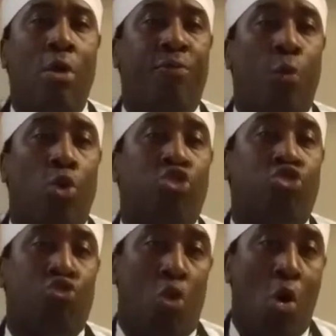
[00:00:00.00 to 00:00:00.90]
for
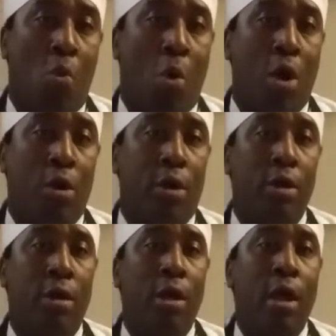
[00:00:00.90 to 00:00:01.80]
straw work,
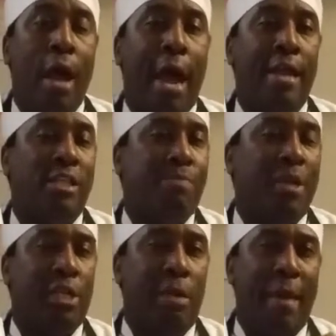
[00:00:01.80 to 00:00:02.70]
and
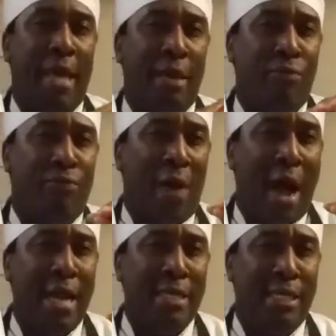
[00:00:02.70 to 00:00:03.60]
especially making
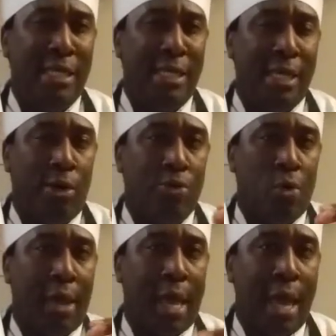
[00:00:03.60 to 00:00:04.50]
fine details
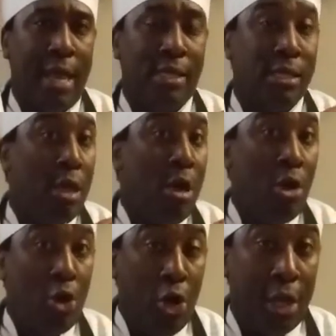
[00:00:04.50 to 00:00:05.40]
on cakes,
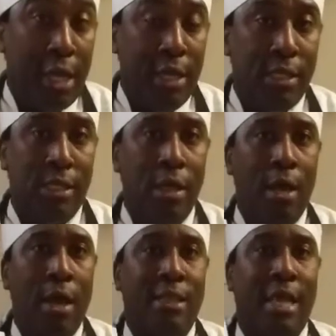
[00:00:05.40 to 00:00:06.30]
cookies,
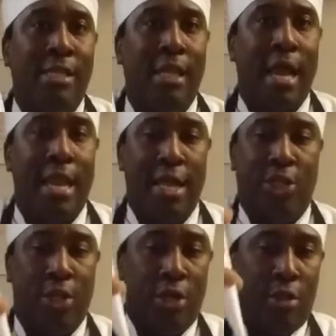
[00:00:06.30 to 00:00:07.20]
things of that
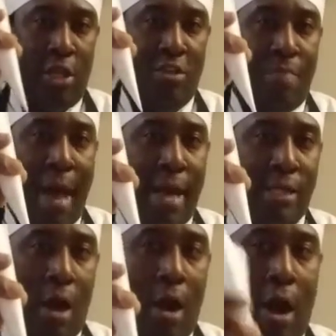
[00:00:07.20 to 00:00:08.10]
nature. These
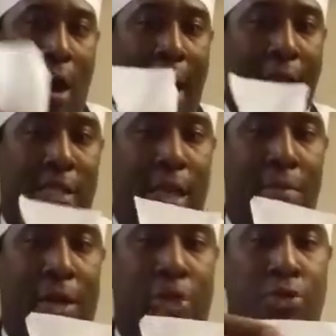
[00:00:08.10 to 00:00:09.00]
bags are excellent
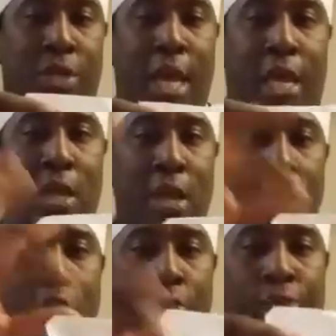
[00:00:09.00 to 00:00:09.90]
because you take it,
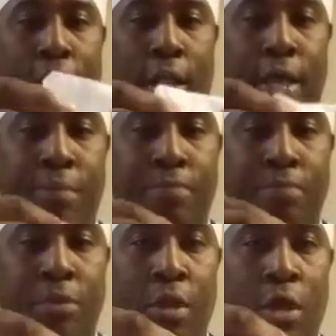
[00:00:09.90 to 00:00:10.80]
you fill it,
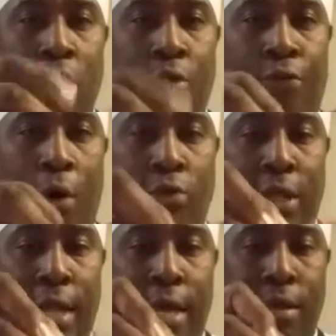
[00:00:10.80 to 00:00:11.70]
you fold
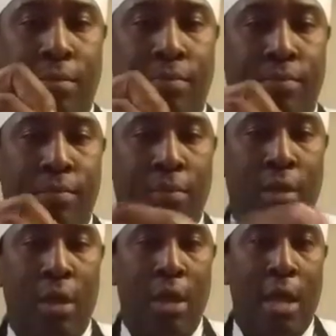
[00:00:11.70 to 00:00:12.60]
it in,
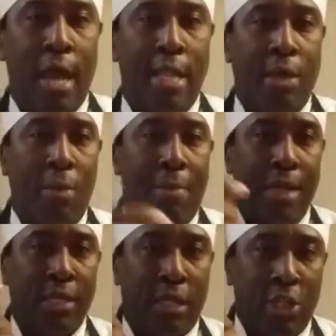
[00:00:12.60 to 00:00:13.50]
and then we
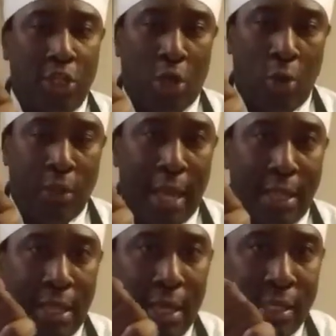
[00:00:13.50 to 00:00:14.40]
basically just hold it
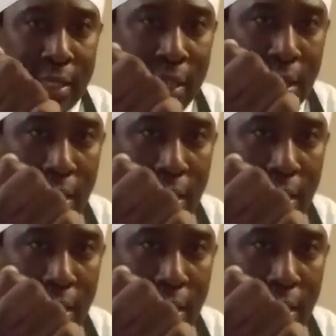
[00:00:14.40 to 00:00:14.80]
like this,